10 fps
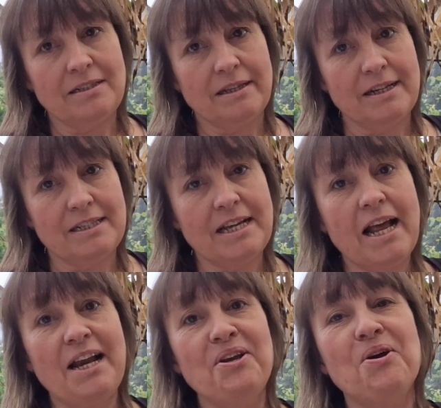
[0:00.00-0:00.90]
"Then
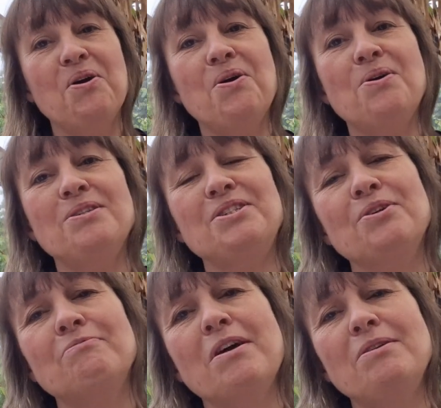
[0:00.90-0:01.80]
tell your horse
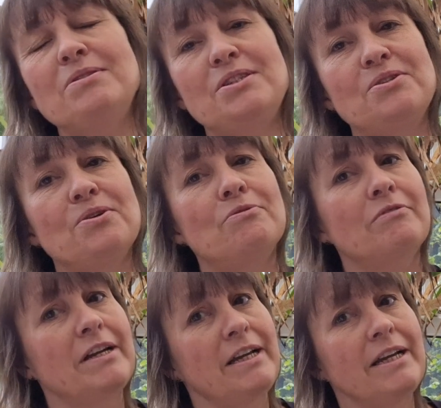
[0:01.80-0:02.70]
your own
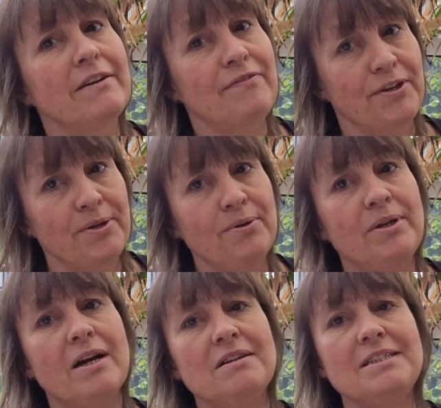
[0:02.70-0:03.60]
story if you
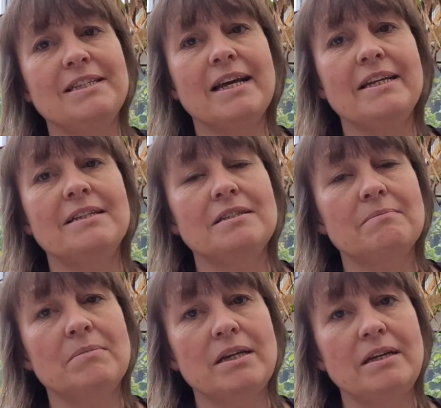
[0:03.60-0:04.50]
can't say it to
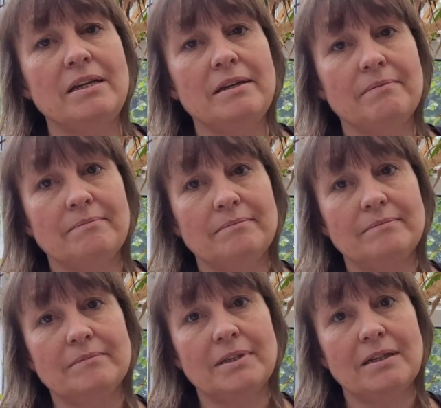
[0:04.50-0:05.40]
me."
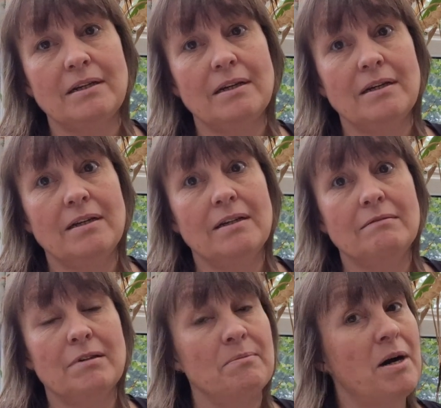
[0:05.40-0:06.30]

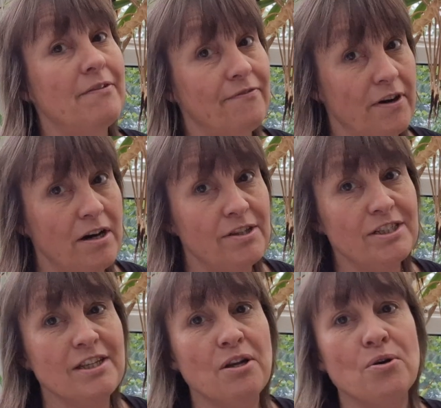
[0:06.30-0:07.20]
"Well, my father's
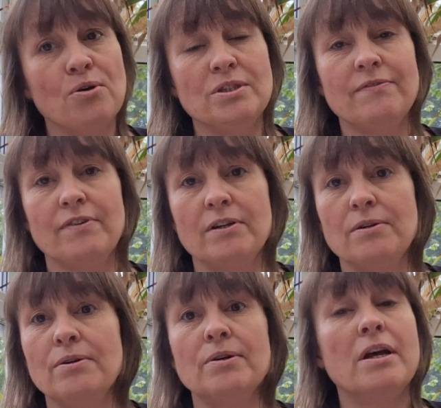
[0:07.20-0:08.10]
the Lord of
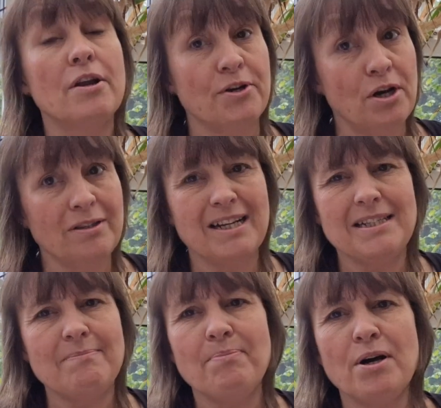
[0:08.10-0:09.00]
Lorn, not that
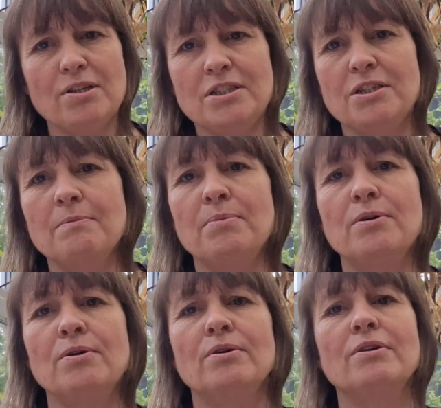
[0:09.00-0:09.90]
impostor
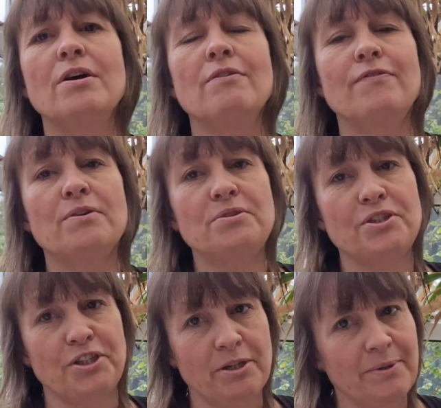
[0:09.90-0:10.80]
born, false
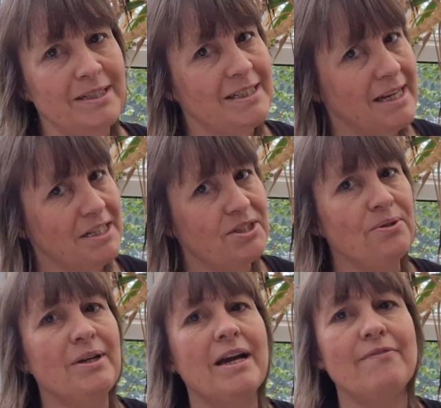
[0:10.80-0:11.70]
steward sent to
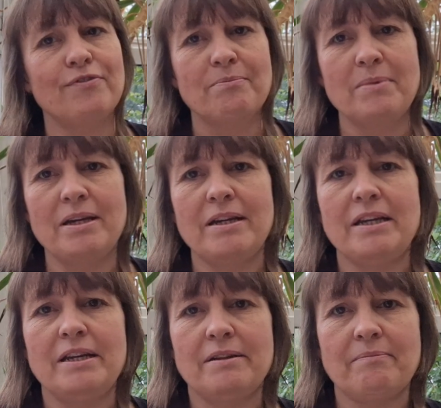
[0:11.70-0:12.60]
care for me."